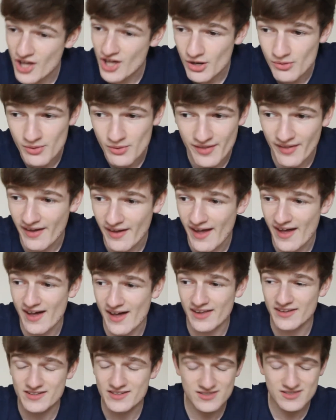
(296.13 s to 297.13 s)
go with it.
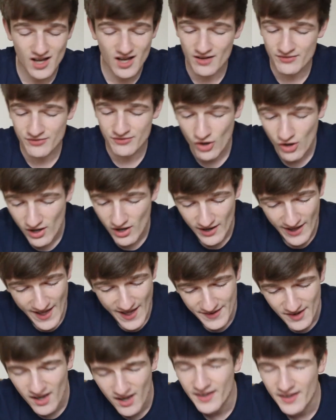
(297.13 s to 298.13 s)
And I
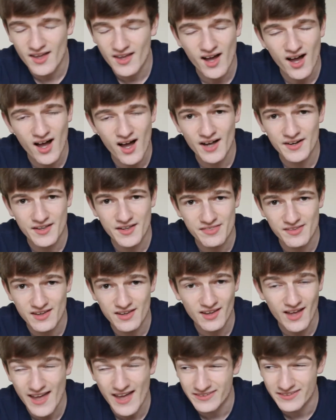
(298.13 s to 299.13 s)
had a high card, I
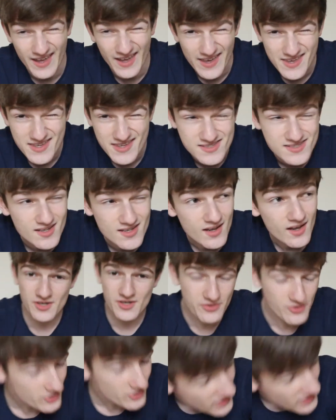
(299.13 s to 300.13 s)
think, had an ace, and
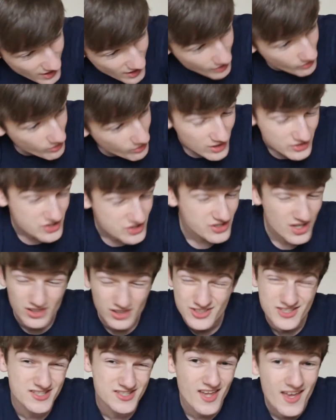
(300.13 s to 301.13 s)
so I thought, you know, I'll
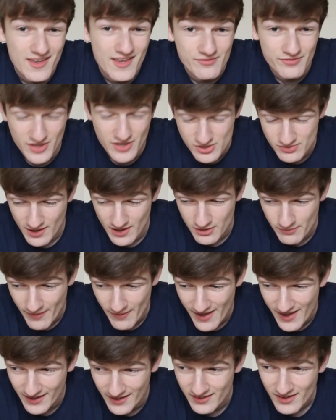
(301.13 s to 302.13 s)
just stay in for this round of
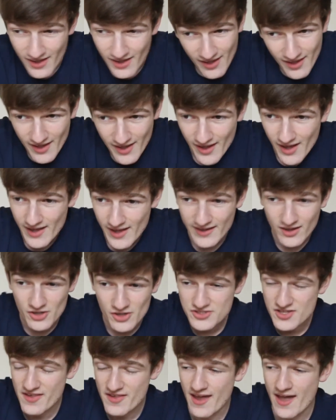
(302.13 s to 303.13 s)
betting. It
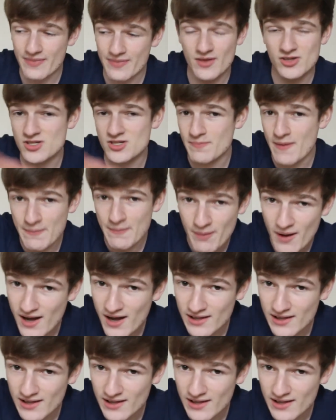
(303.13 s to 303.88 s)
got to the end. There was a big